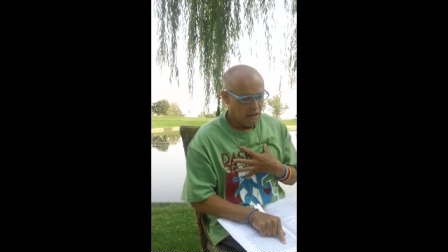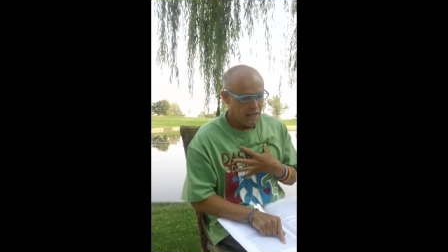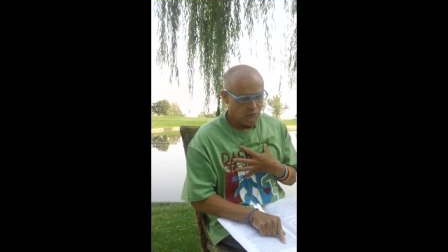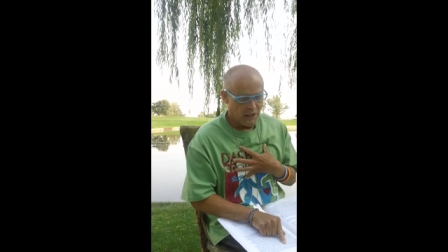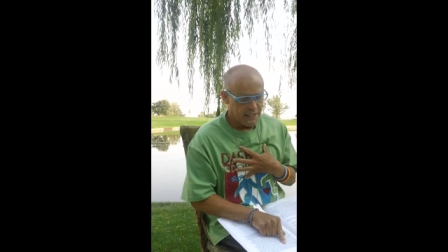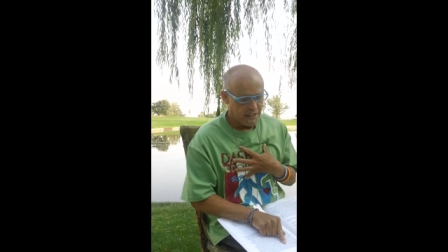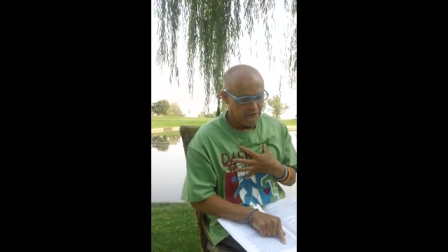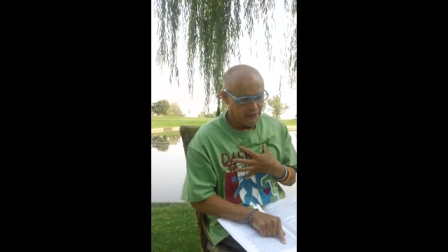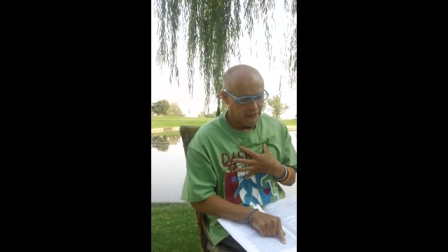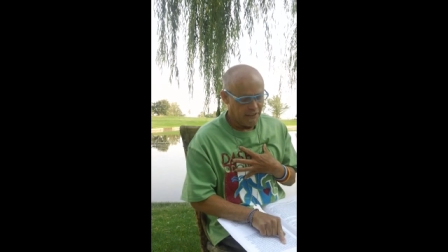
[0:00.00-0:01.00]
that's what I did
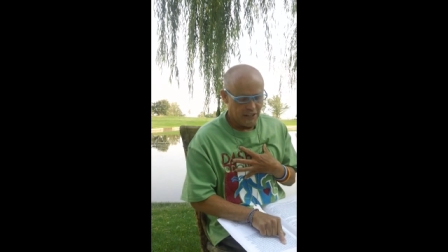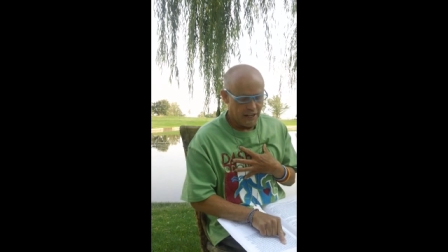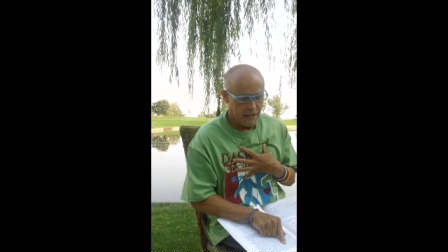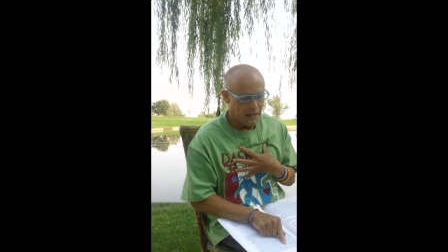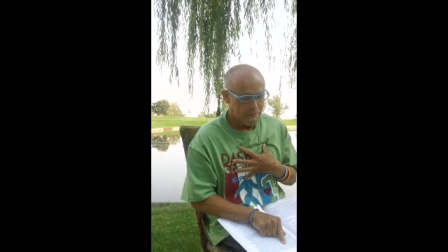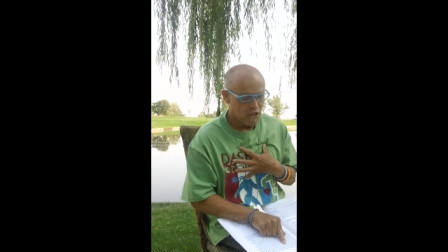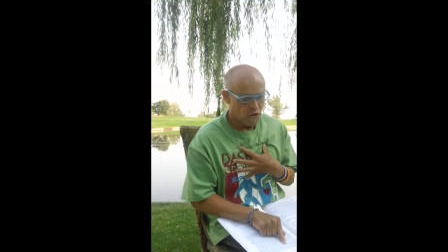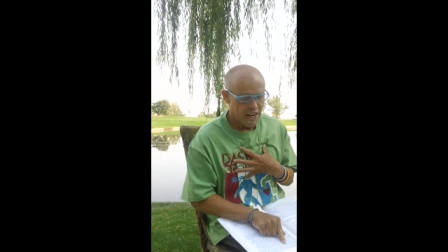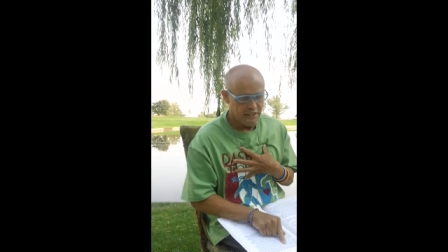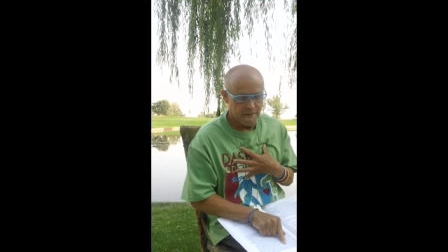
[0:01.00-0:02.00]
for a living. It, it could be
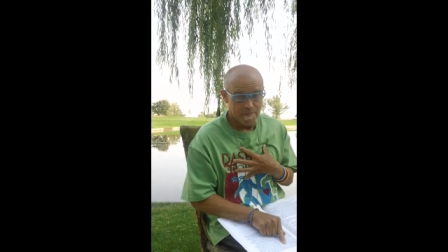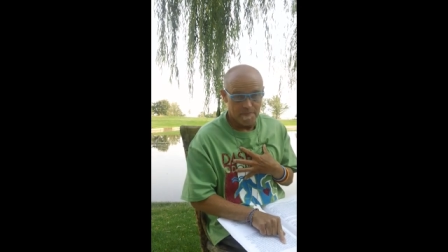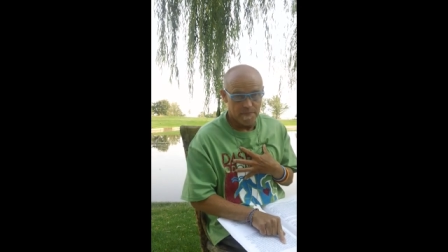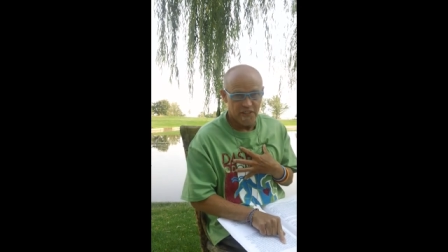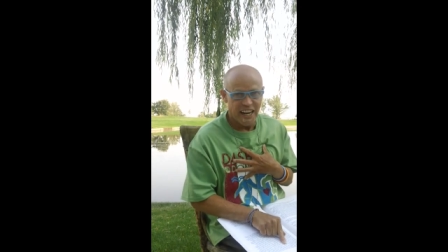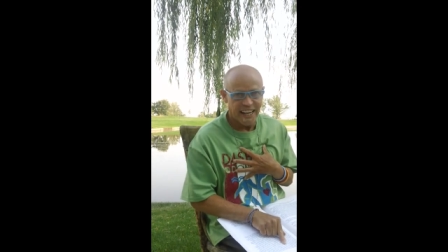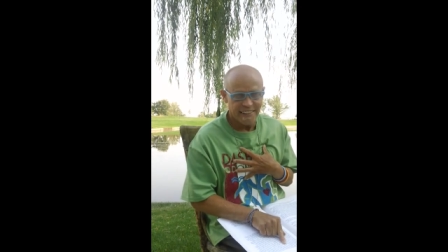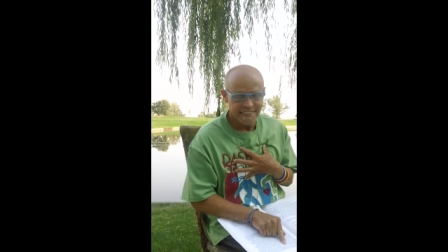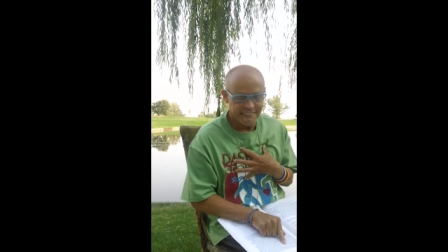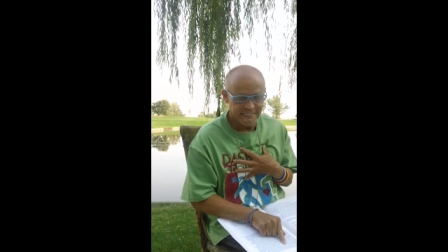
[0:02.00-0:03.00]
traced in
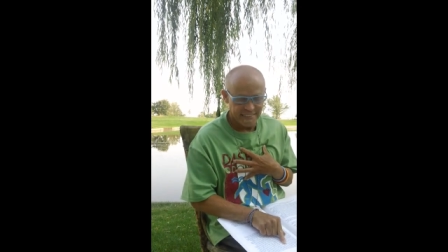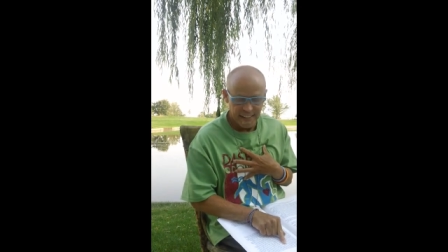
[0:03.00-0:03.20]
seconds,